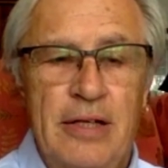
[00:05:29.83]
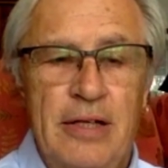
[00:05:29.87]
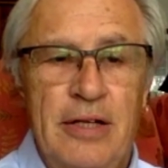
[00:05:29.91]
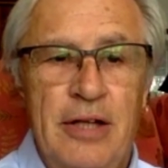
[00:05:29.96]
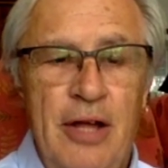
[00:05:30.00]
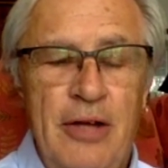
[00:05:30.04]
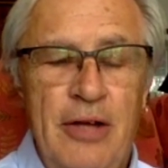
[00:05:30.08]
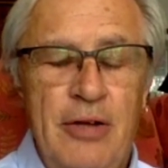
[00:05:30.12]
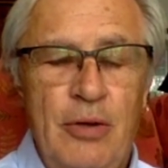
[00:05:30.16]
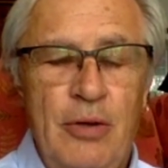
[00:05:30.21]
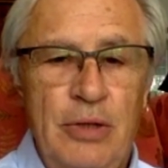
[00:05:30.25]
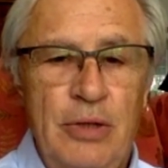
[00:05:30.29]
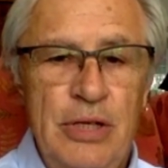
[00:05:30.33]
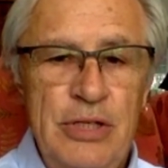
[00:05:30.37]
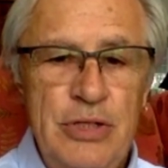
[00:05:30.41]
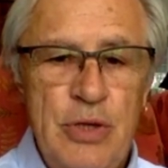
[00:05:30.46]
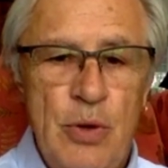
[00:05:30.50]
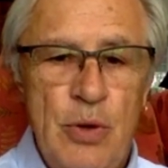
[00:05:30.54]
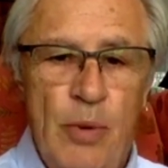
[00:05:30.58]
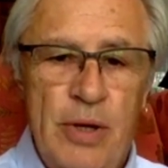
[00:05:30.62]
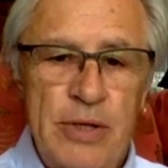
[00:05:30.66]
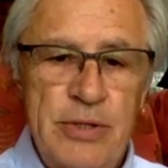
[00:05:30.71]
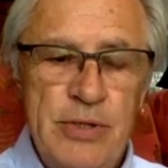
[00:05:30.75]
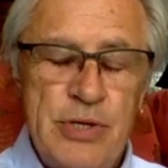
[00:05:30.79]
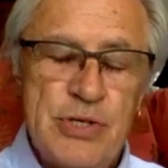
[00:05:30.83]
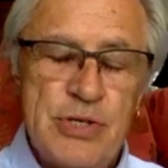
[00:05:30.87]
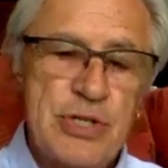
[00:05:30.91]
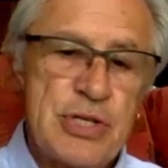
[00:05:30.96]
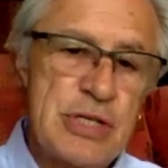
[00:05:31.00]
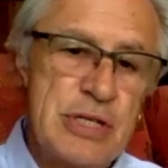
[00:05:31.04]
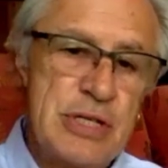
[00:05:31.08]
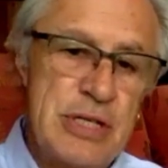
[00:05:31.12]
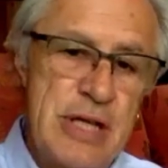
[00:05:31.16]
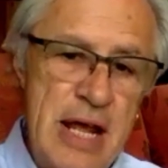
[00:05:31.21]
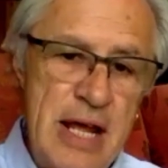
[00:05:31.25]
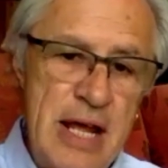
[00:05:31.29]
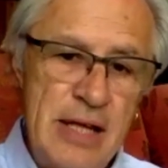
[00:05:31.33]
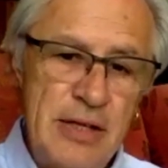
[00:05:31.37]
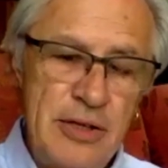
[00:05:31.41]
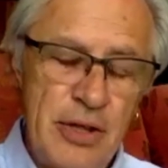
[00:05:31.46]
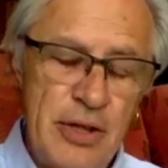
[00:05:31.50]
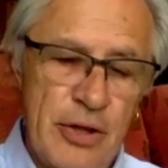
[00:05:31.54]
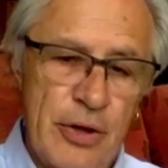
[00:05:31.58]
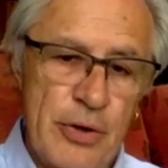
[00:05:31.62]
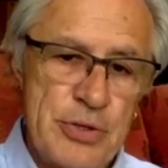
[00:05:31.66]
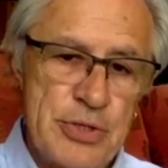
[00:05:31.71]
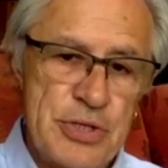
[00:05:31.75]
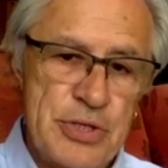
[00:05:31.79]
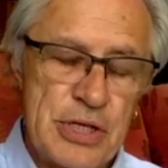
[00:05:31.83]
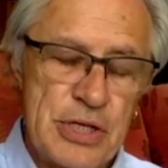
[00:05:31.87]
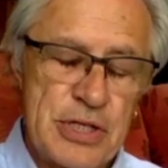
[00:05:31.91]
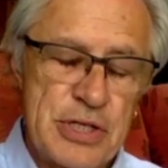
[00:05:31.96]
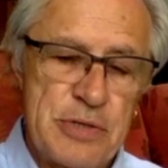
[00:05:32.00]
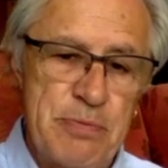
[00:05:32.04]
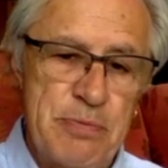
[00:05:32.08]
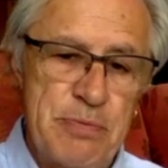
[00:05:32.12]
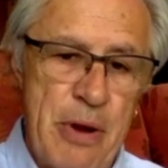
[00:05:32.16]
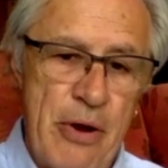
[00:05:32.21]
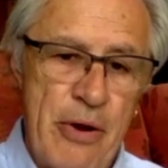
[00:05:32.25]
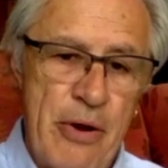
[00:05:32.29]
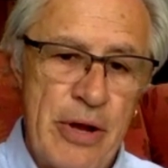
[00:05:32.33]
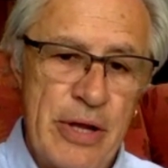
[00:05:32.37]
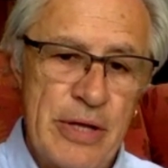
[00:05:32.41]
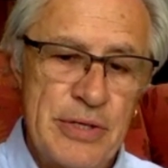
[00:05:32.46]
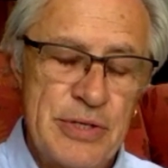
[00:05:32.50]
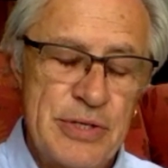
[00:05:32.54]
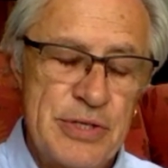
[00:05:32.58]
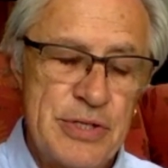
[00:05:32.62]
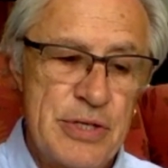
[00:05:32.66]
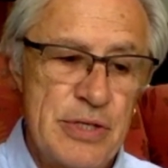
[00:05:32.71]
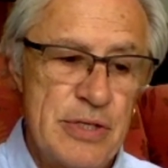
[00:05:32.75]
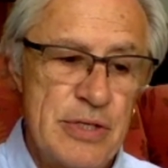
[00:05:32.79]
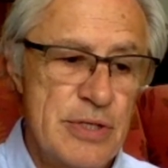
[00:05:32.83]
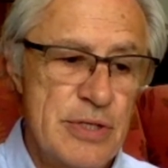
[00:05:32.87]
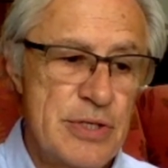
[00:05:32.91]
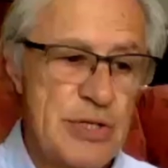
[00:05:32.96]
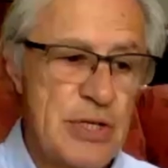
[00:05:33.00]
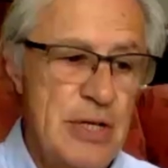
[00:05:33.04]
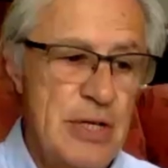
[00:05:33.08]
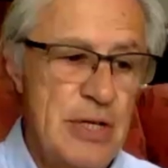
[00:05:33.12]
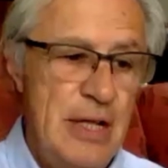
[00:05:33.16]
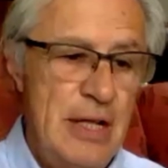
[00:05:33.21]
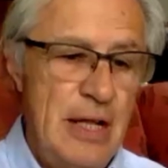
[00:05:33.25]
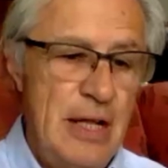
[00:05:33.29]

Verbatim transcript: not only to understand those experiences,